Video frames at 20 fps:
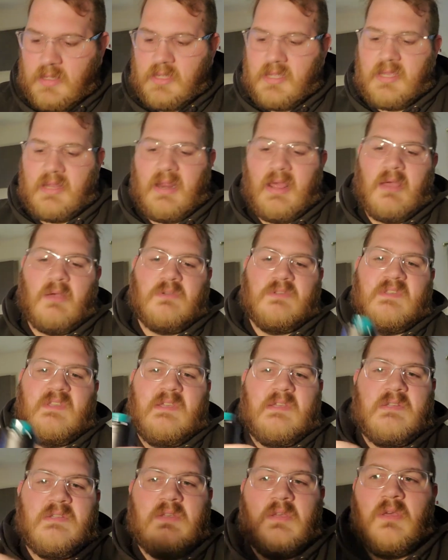The house
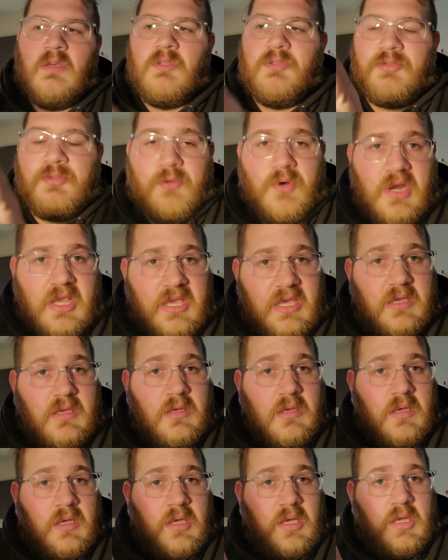is three
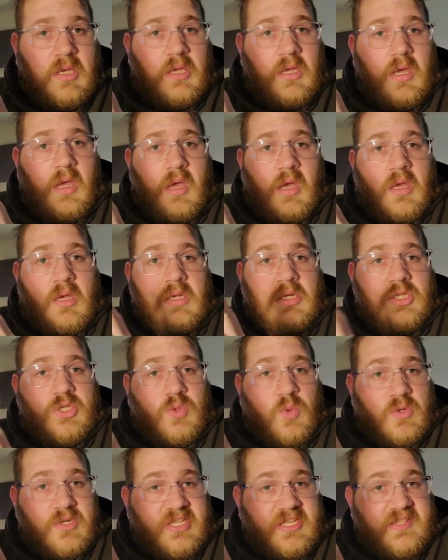
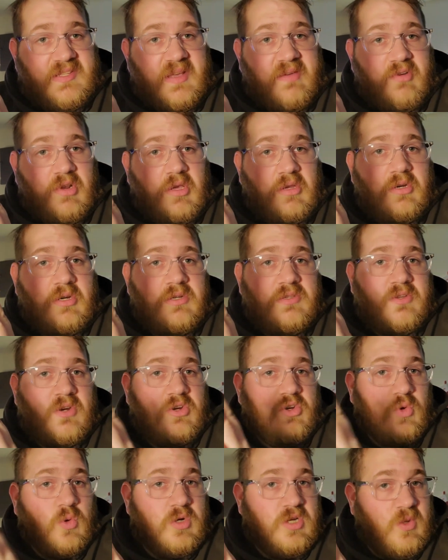2700s or
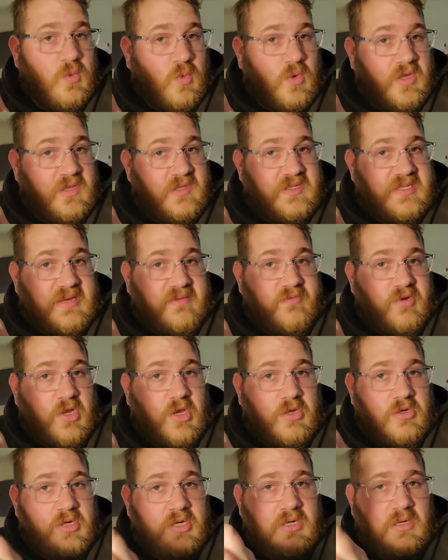
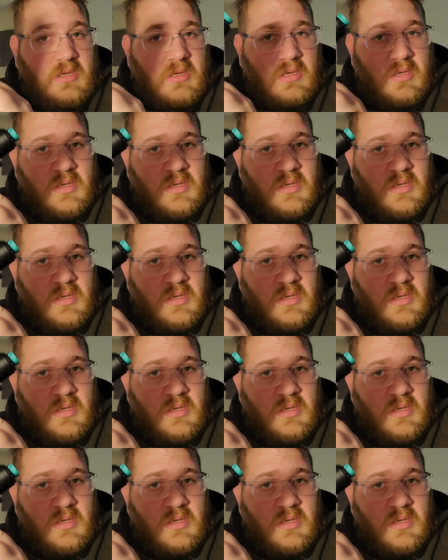21700